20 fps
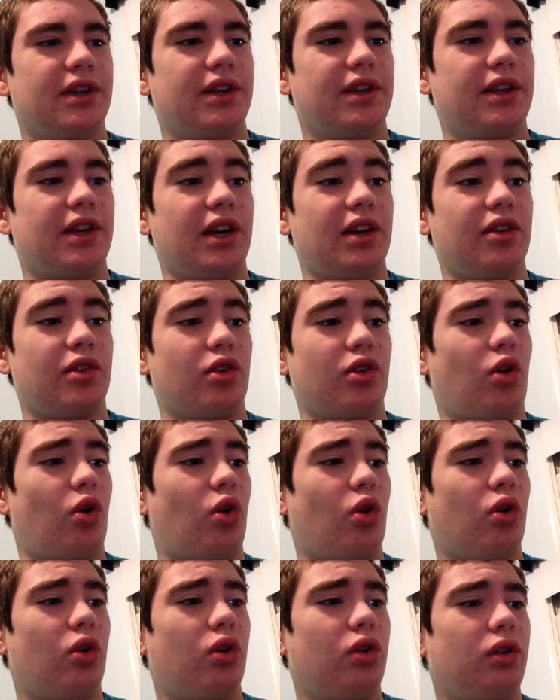care at
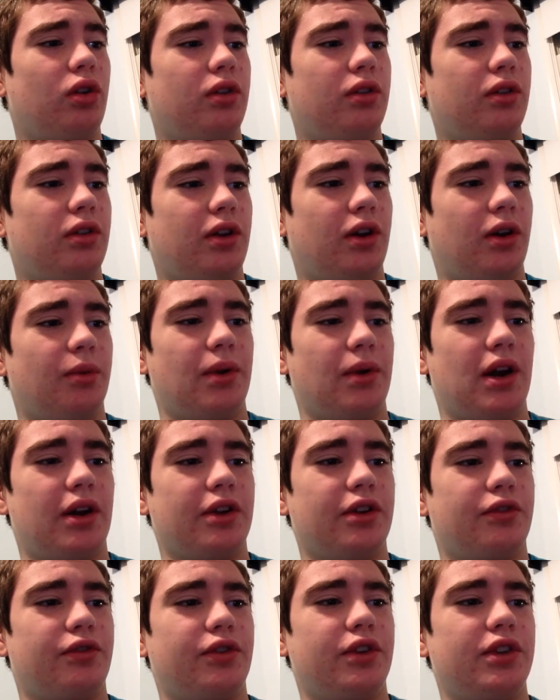all about
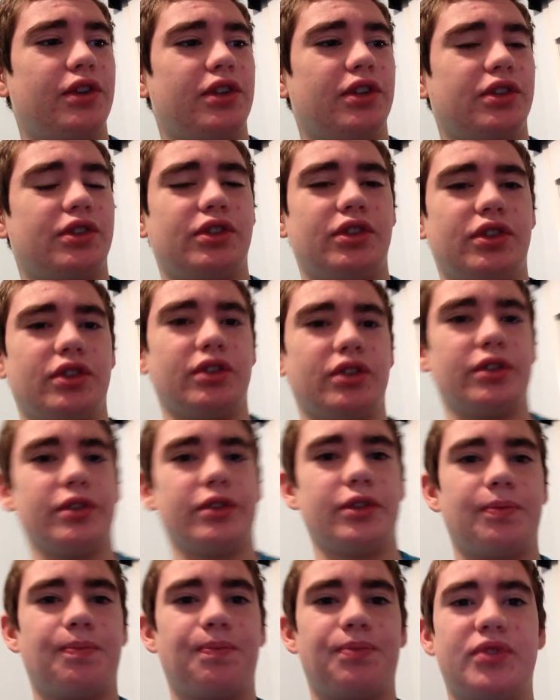your fitness,
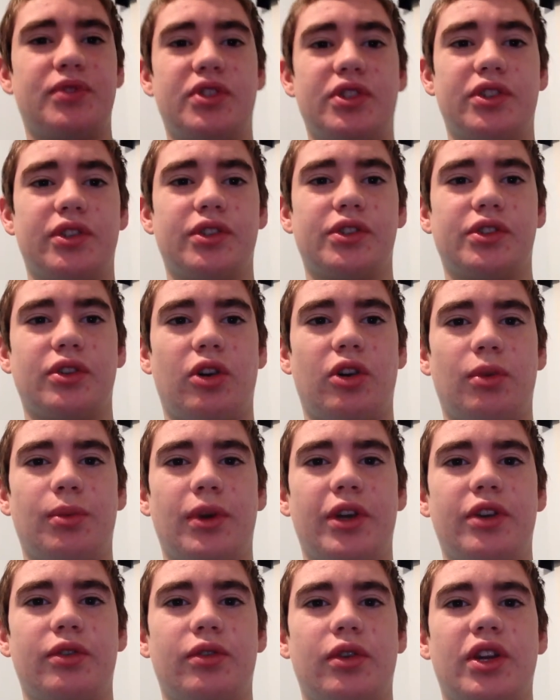you're serious at all
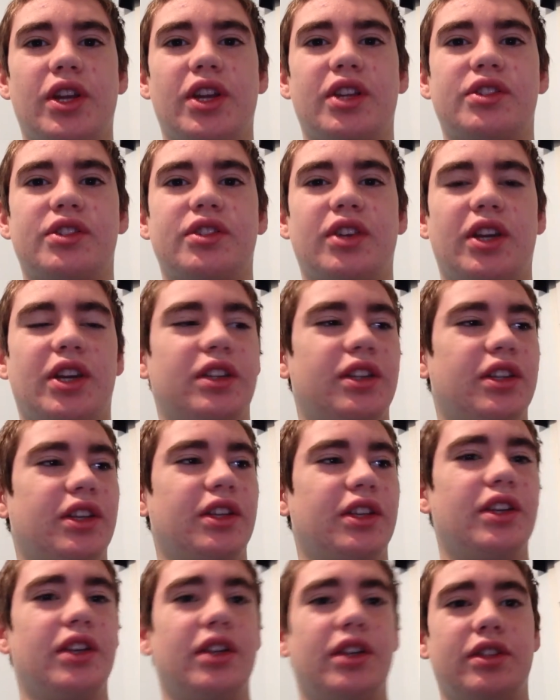about your running and cycling,
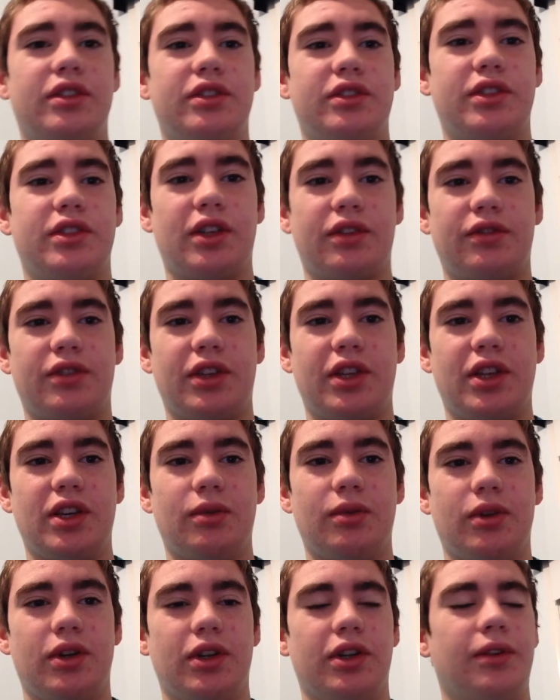definitely
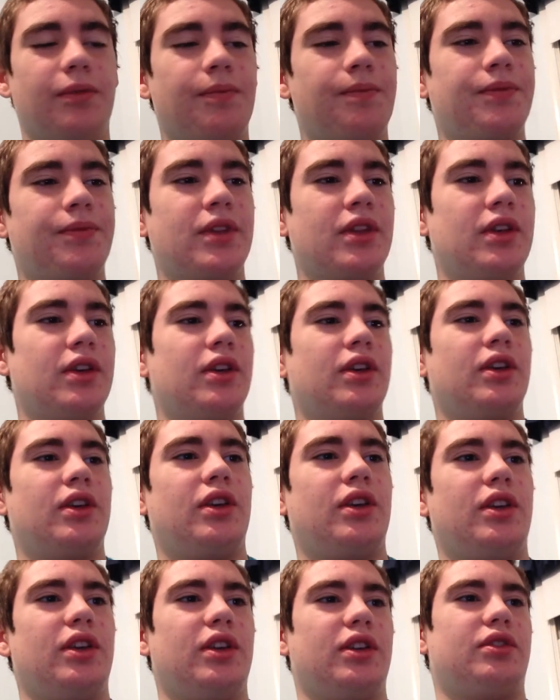get one.
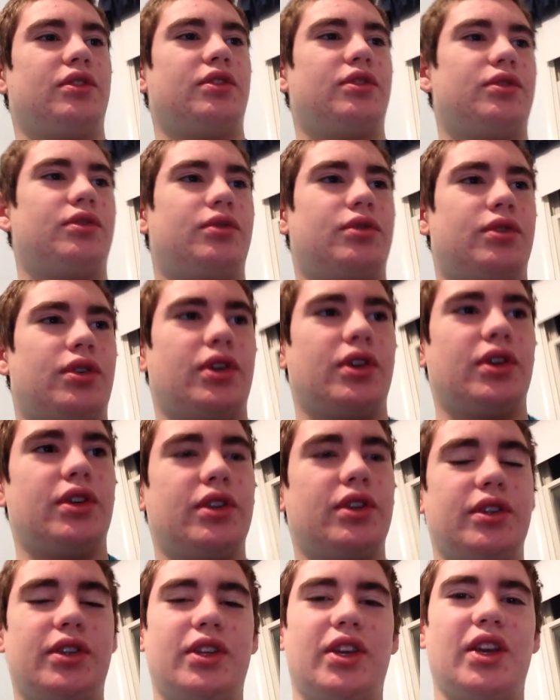It's
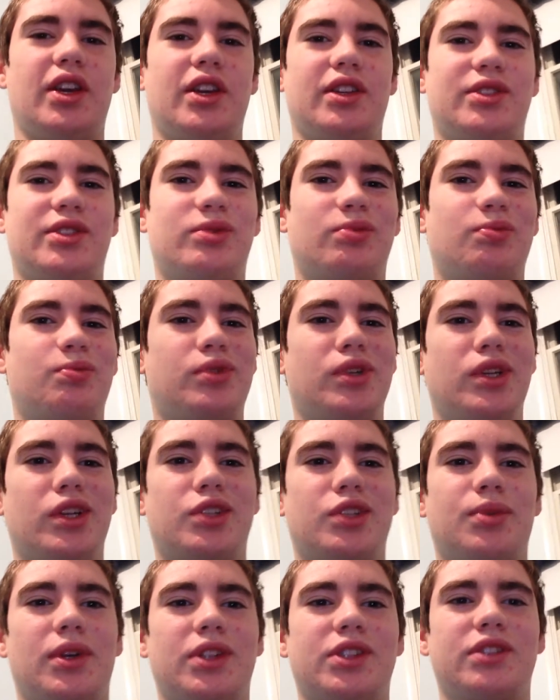pretty
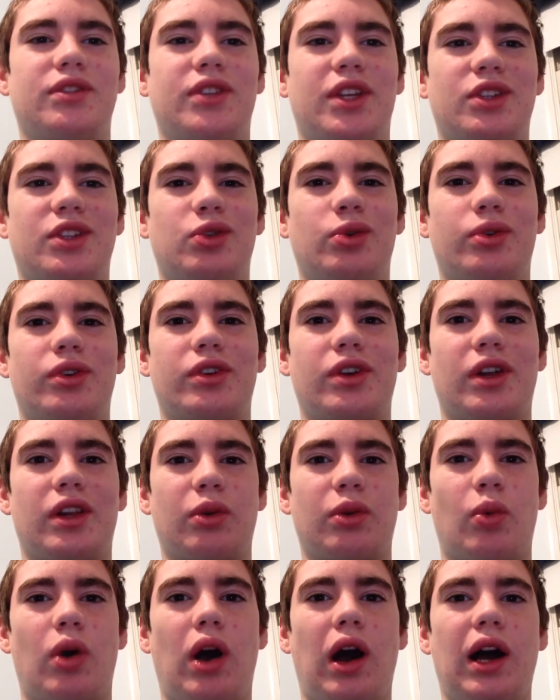expensive, like
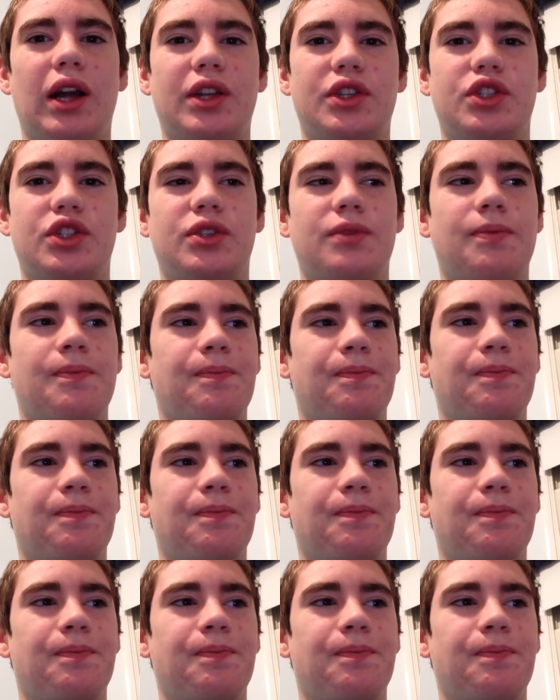$200 watch.